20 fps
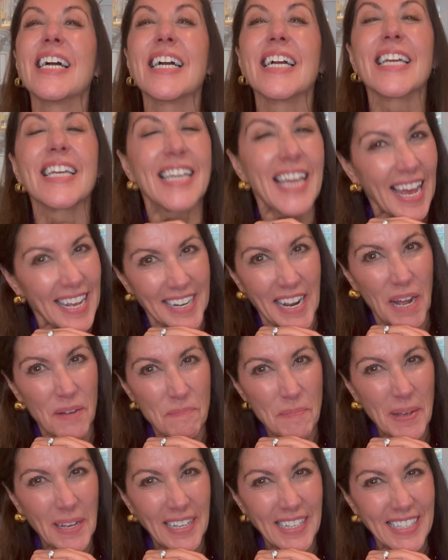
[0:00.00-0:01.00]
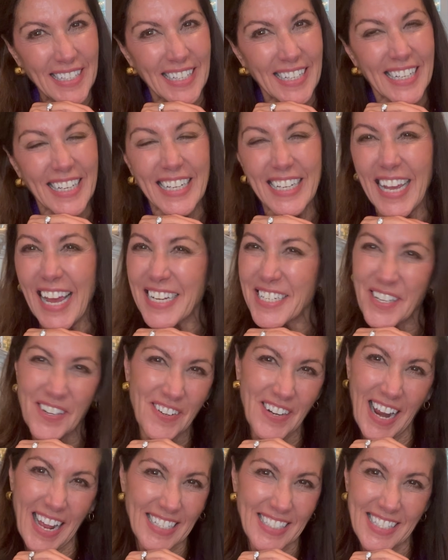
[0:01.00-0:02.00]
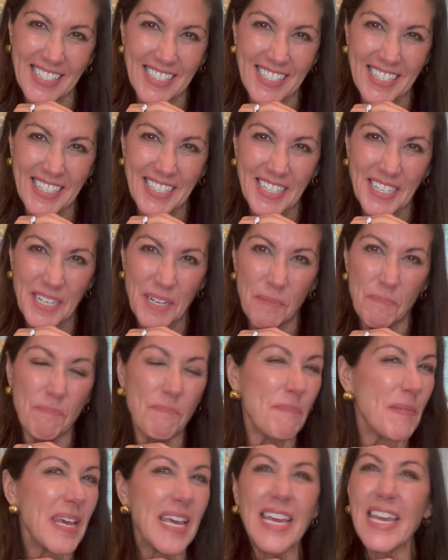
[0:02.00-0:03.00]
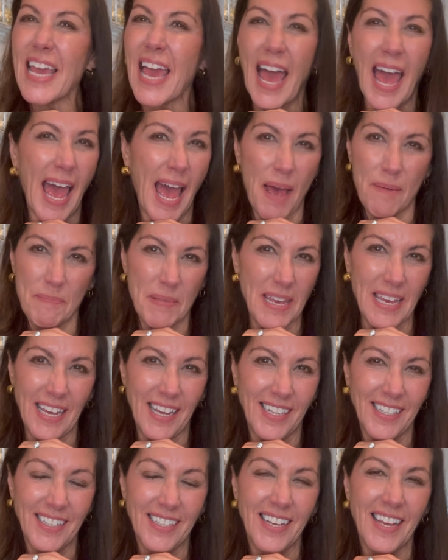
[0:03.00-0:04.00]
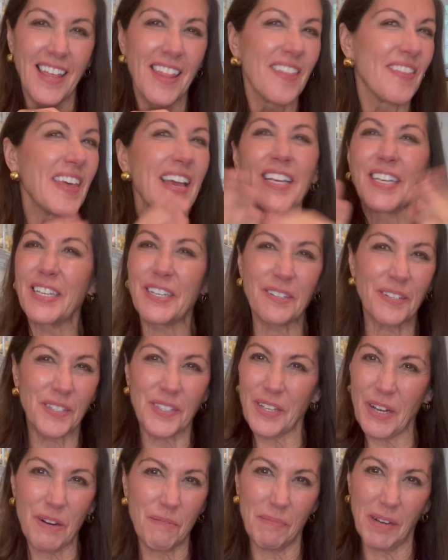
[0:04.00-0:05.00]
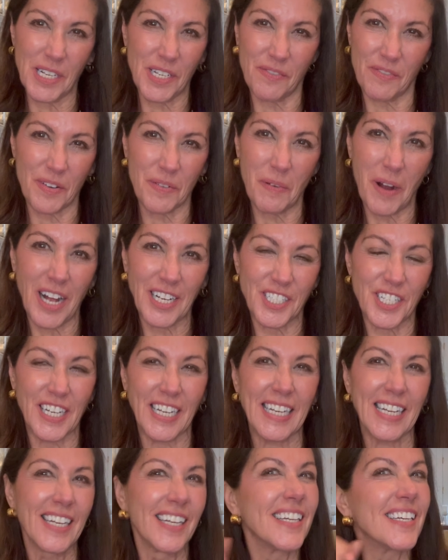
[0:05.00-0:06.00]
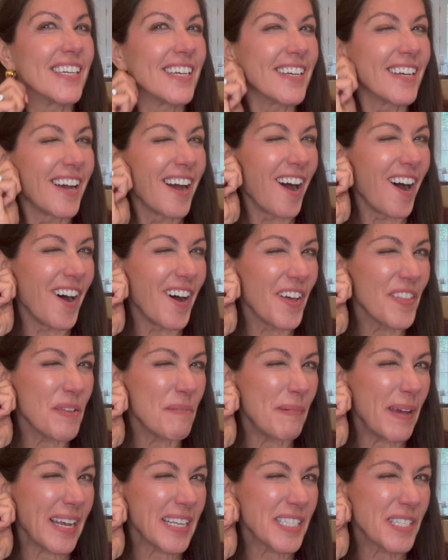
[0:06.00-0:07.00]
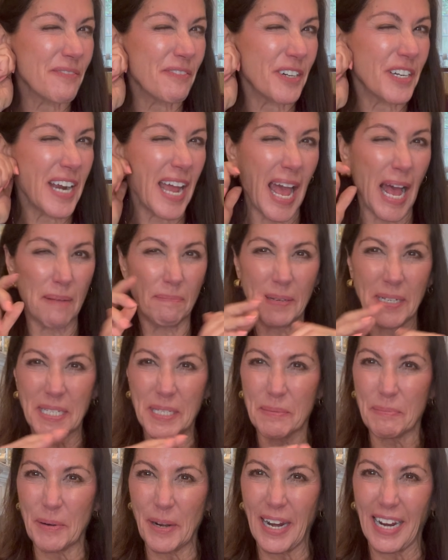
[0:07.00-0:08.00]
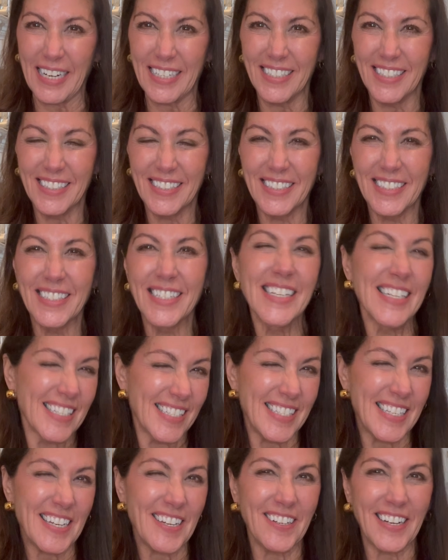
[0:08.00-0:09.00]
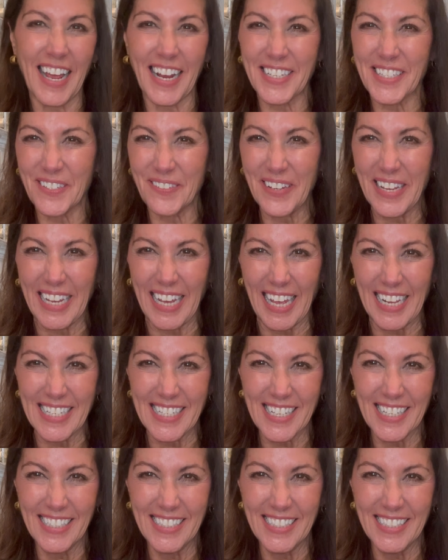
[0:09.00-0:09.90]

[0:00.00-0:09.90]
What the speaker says: Get up, get dressed, be happy. Thank you so much for watching. All the best for a happy spring. See you next weekend.